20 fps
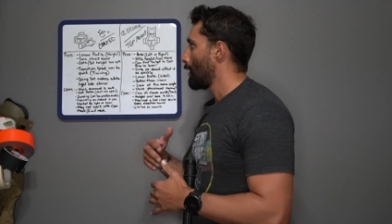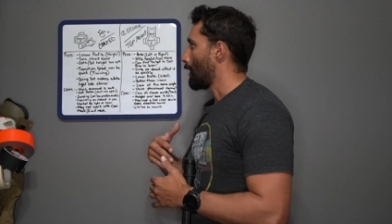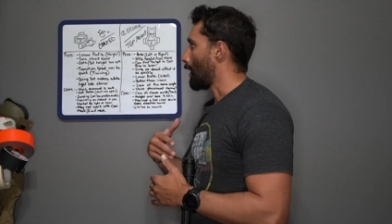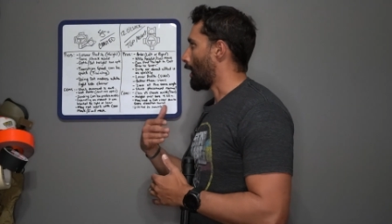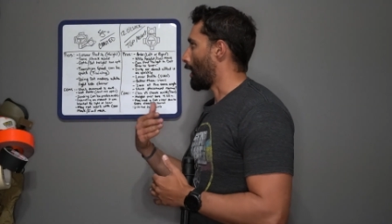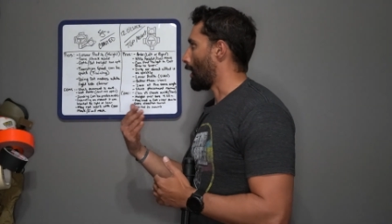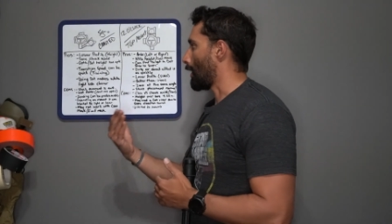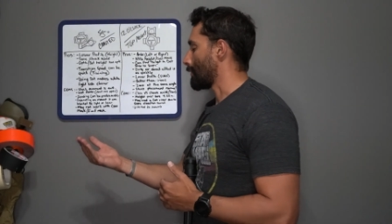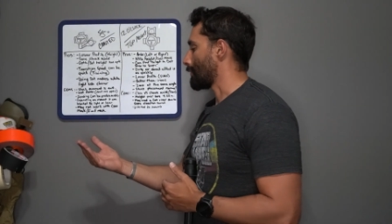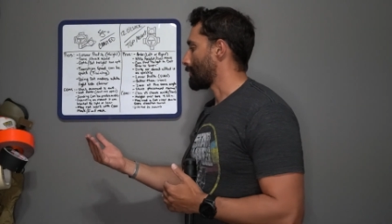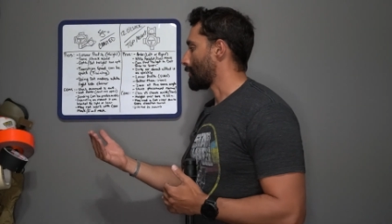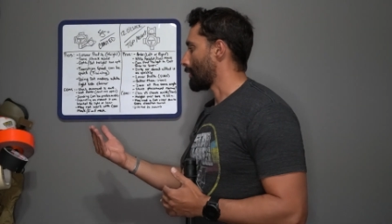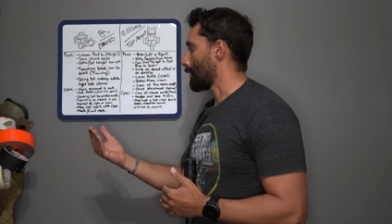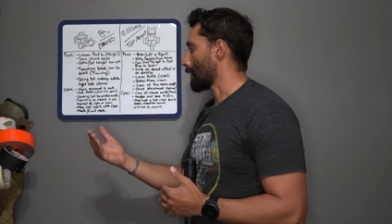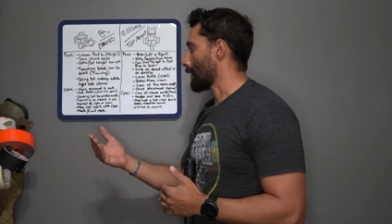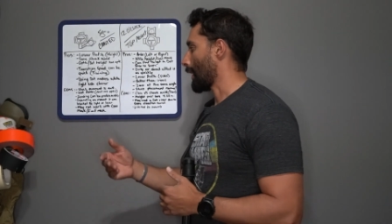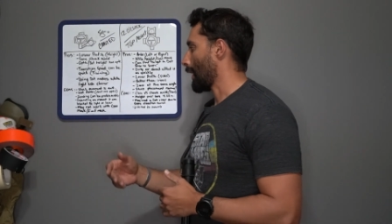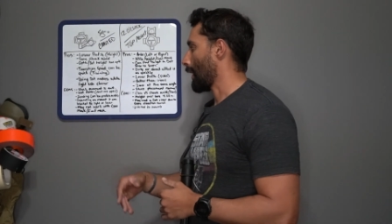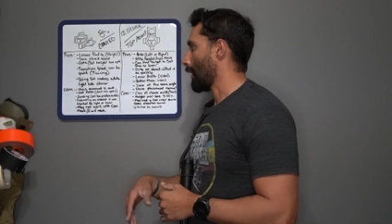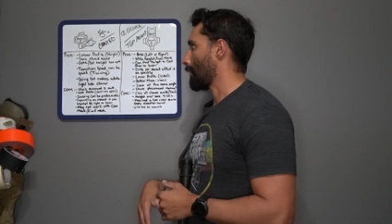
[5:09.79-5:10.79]

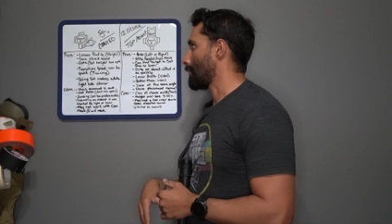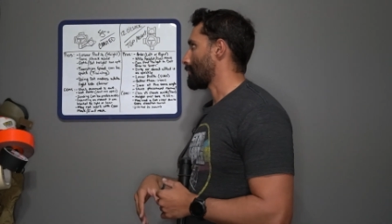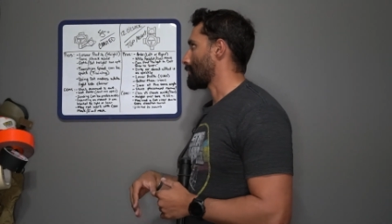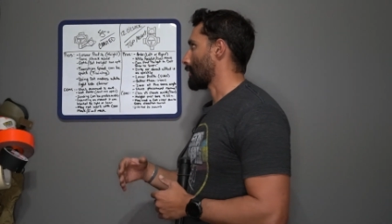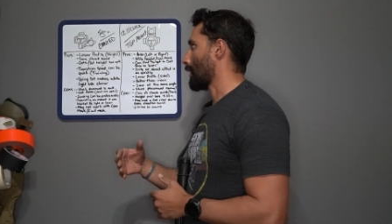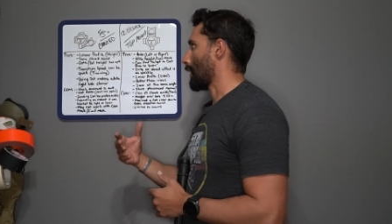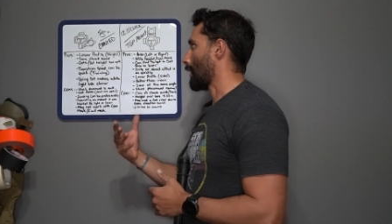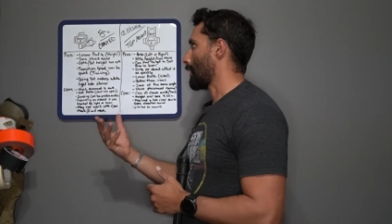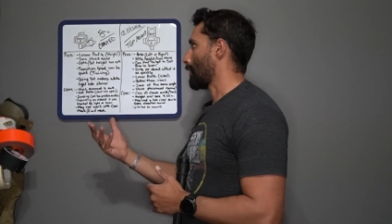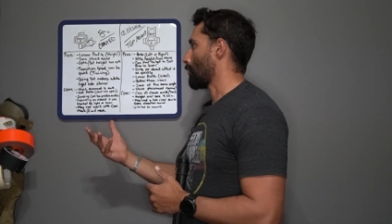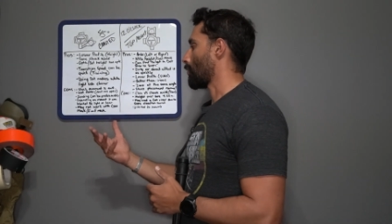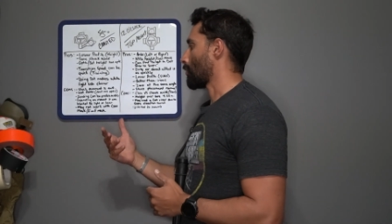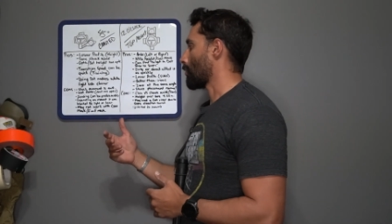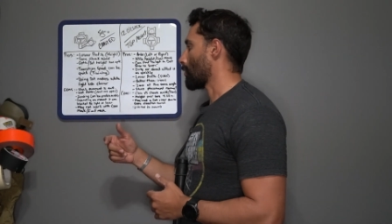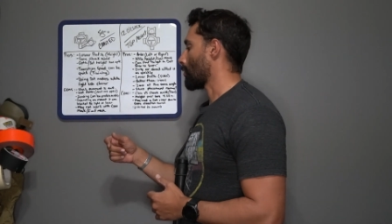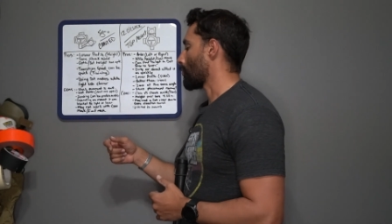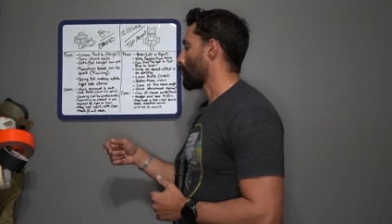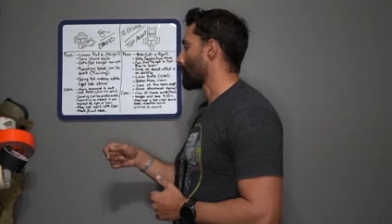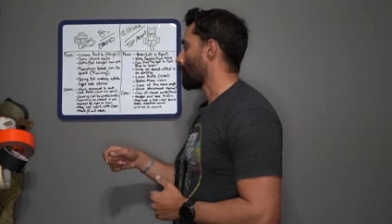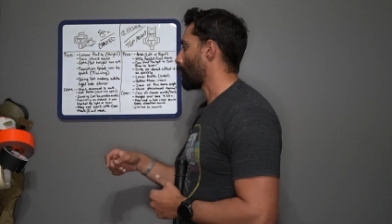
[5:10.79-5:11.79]
the canted side
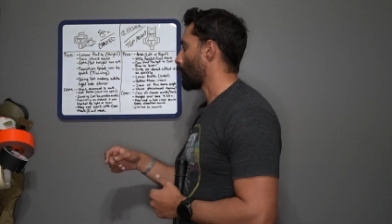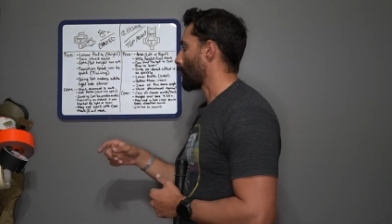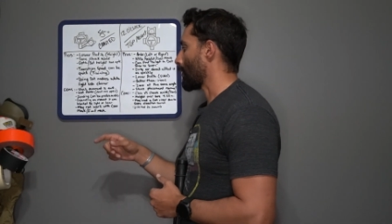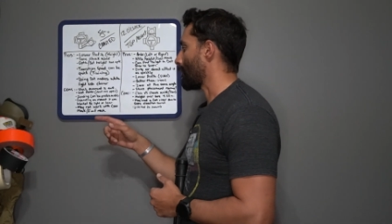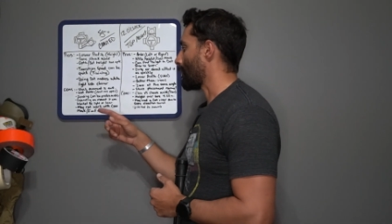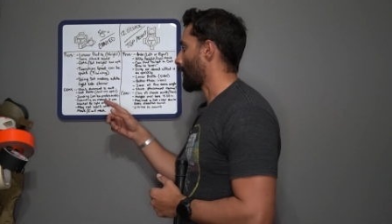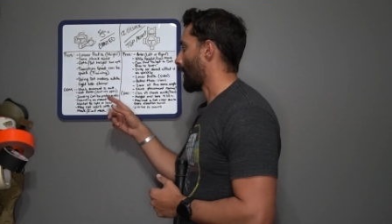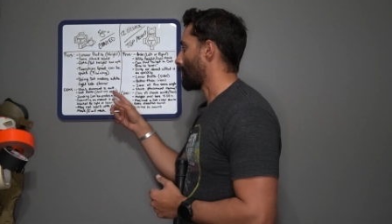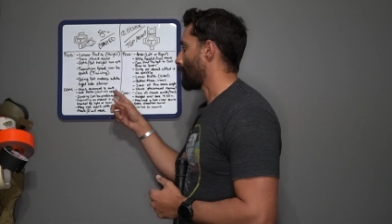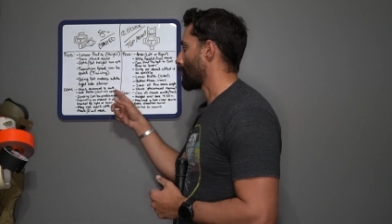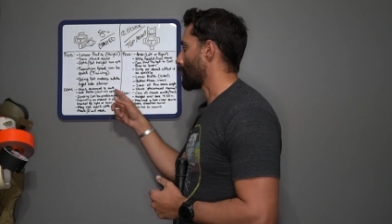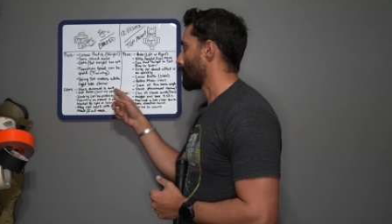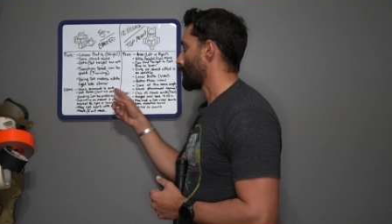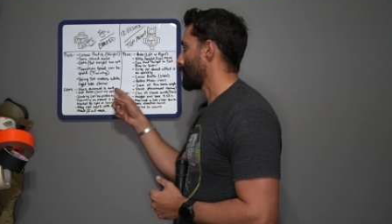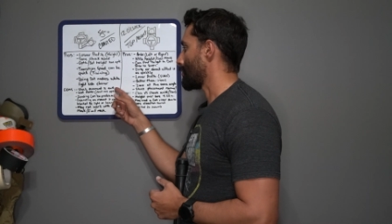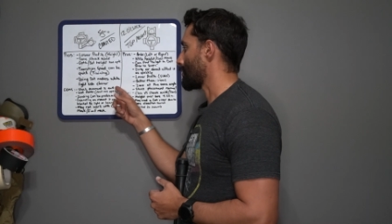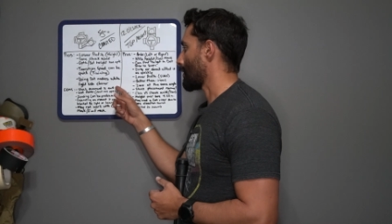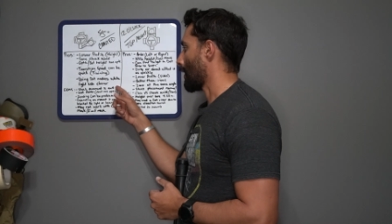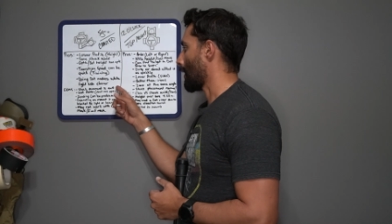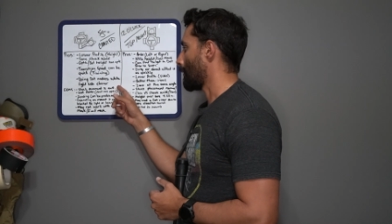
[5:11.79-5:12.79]
or 45
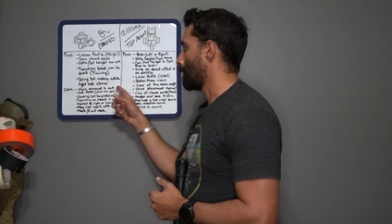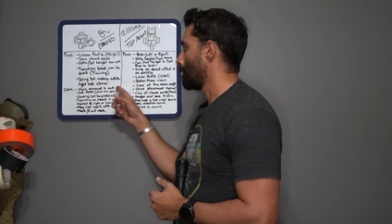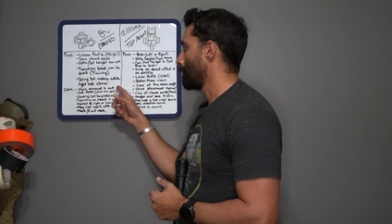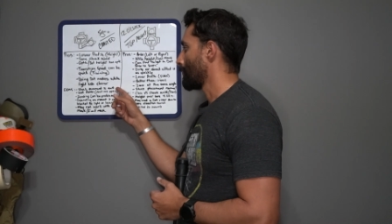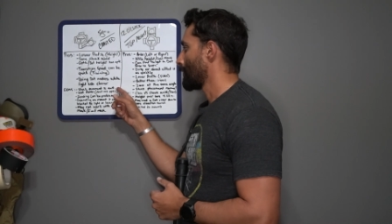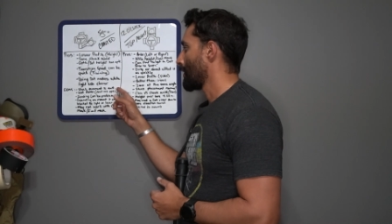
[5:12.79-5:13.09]
degree side.